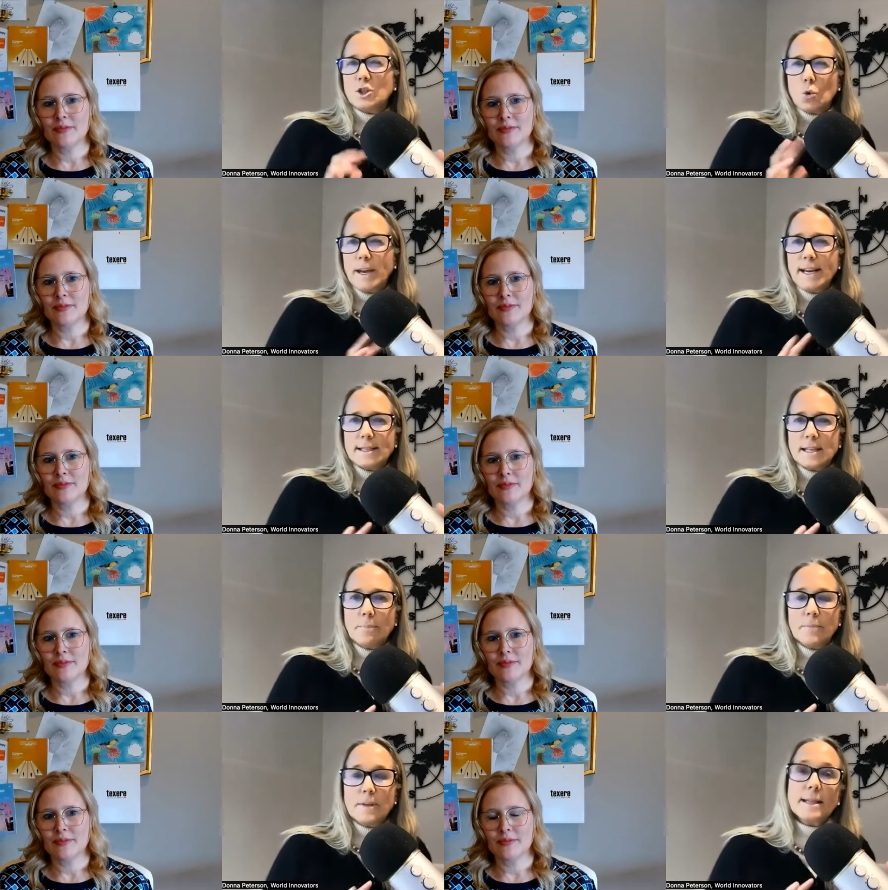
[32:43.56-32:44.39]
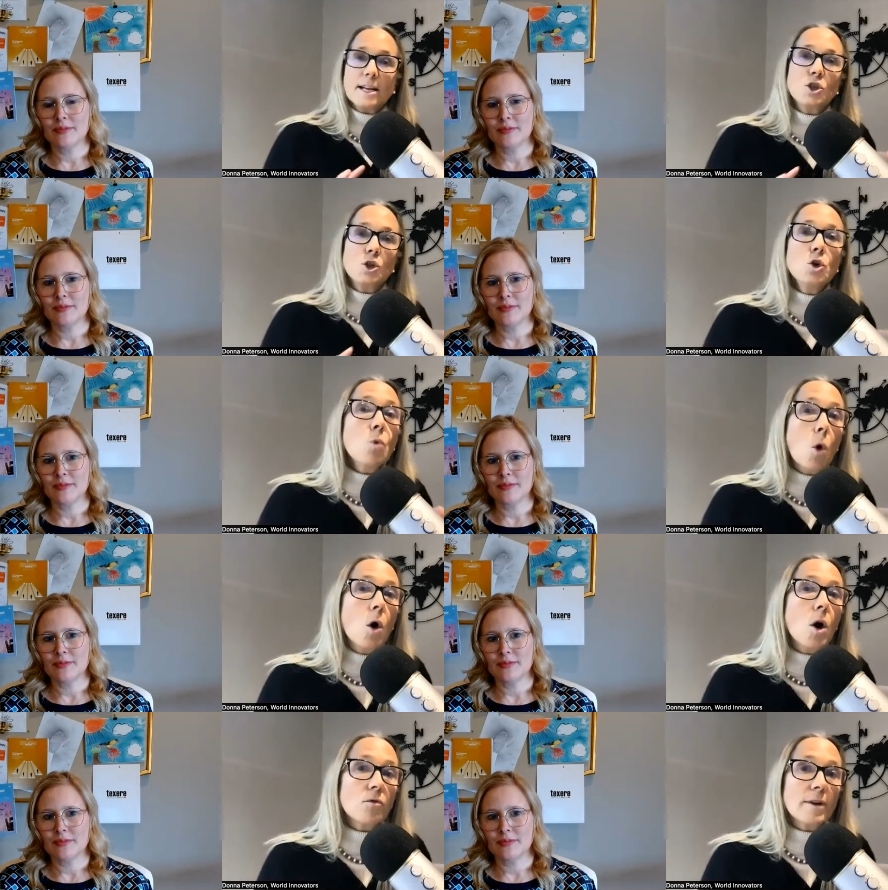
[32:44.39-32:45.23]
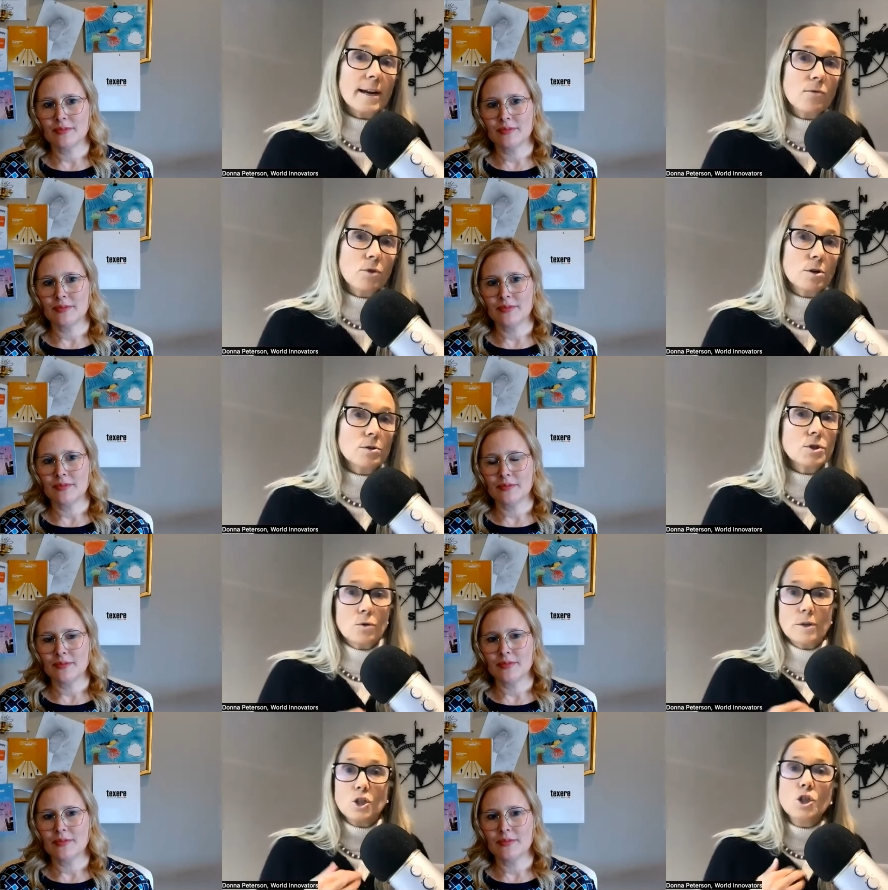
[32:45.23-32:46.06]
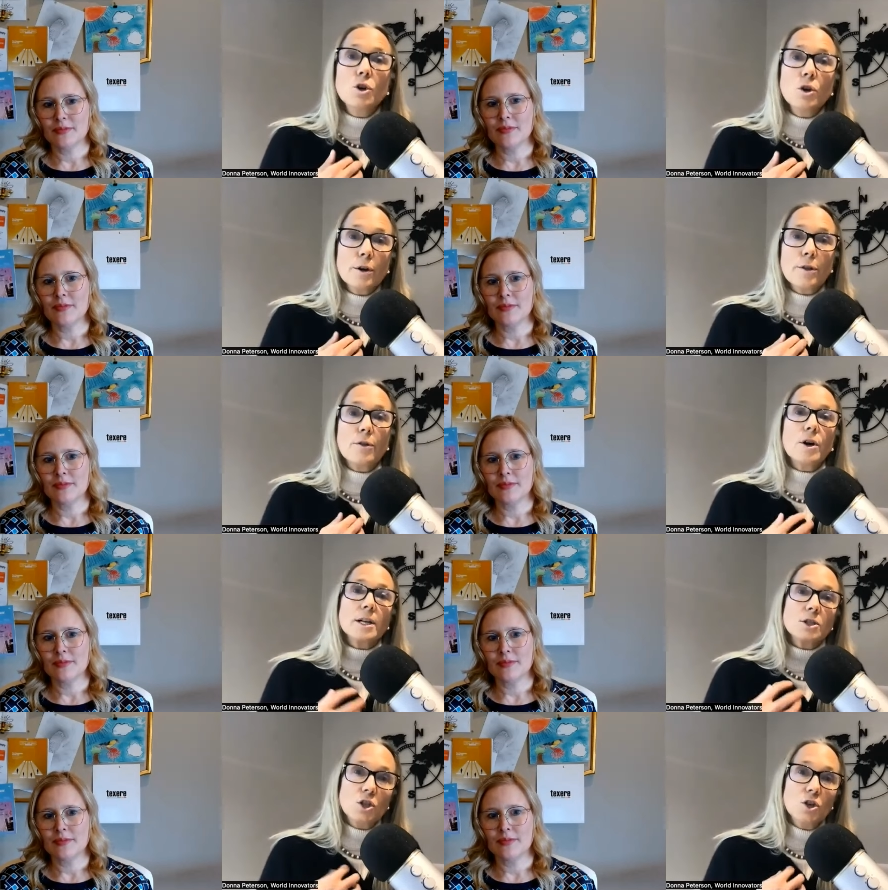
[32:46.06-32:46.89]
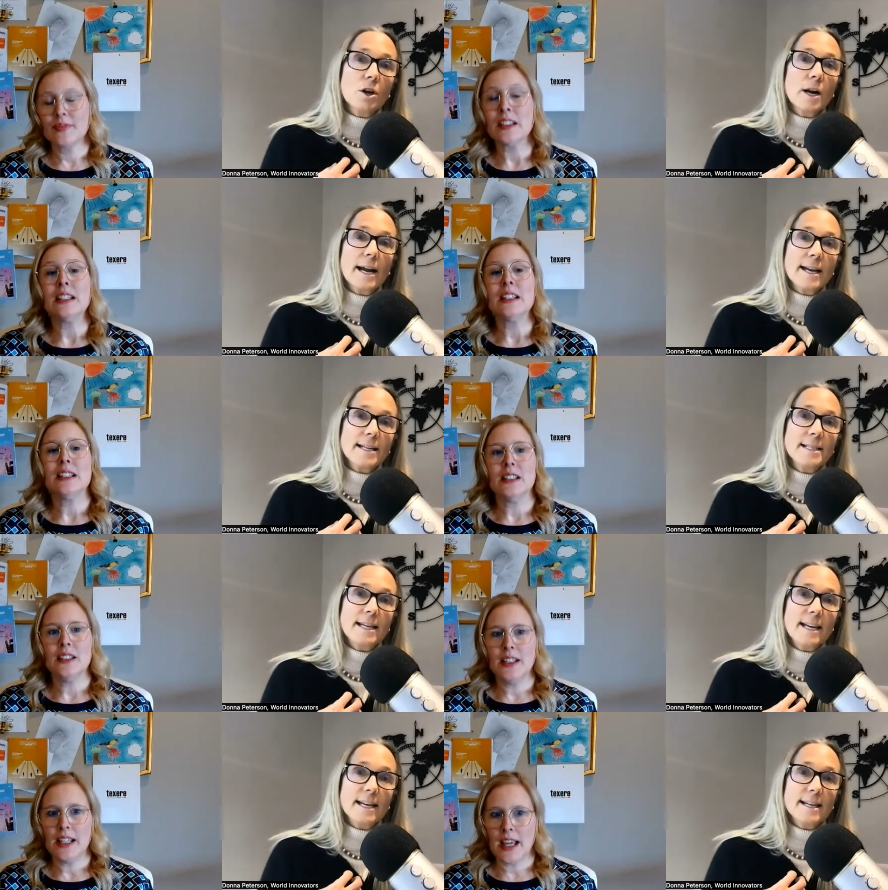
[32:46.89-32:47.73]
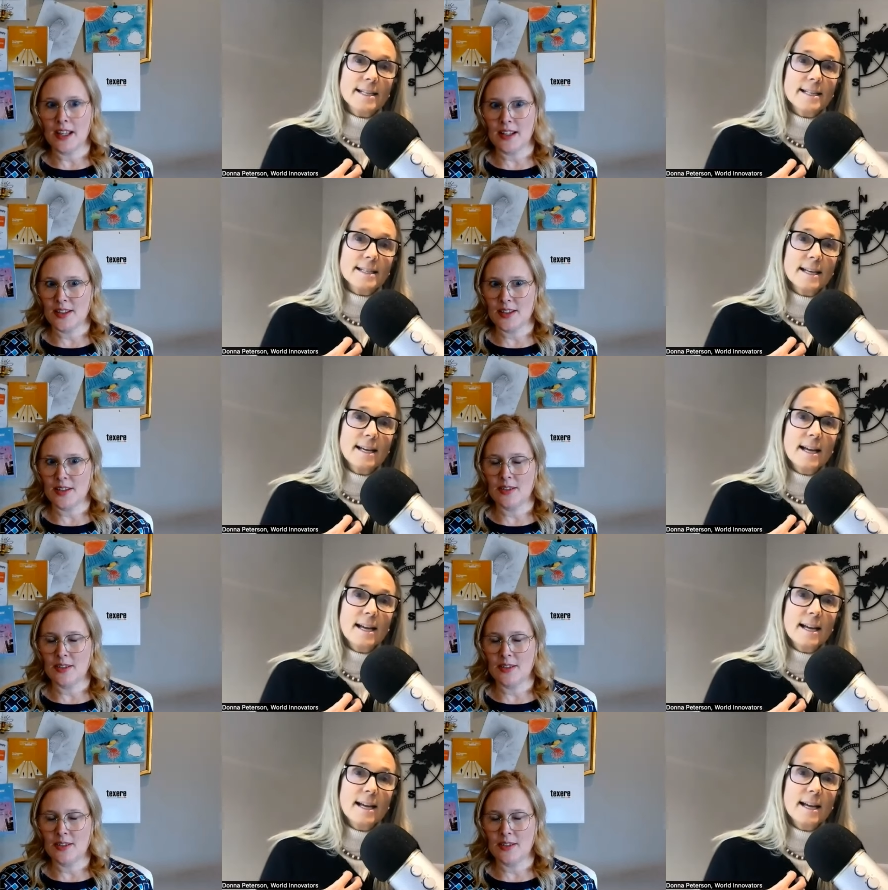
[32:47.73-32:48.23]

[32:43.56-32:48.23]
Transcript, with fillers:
Speaker 1: tweak something that you already wrote. So it's your thoughts, your ideas.